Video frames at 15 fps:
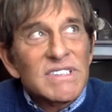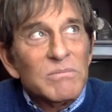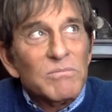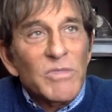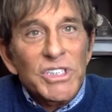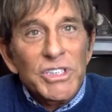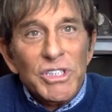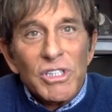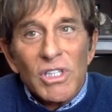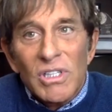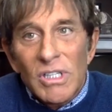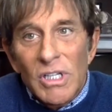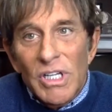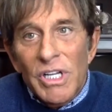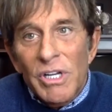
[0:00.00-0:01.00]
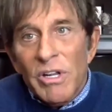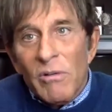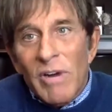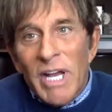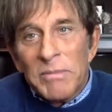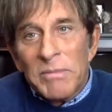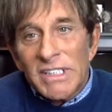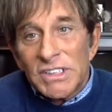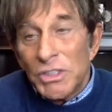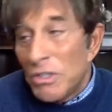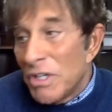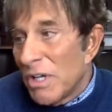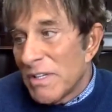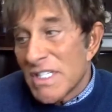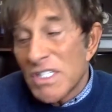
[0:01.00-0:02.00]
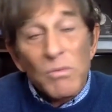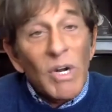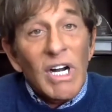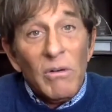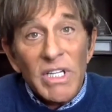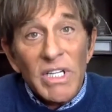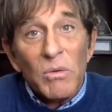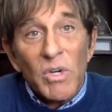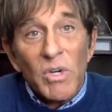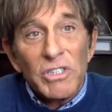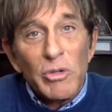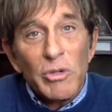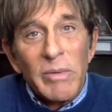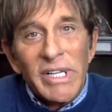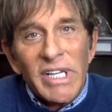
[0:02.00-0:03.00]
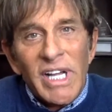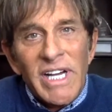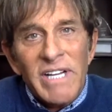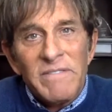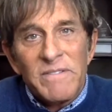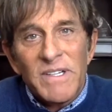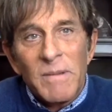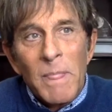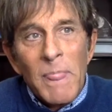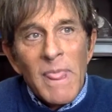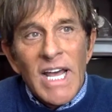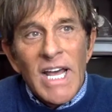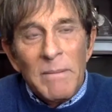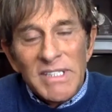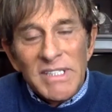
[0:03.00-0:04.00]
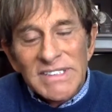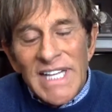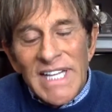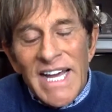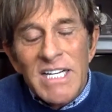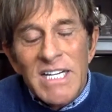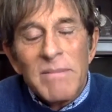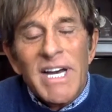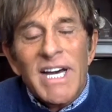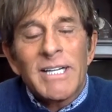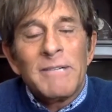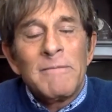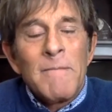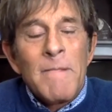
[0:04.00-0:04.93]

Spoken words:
And when you're in the right place, and you know, this is what I really want to do in my life, and I'm excited about it,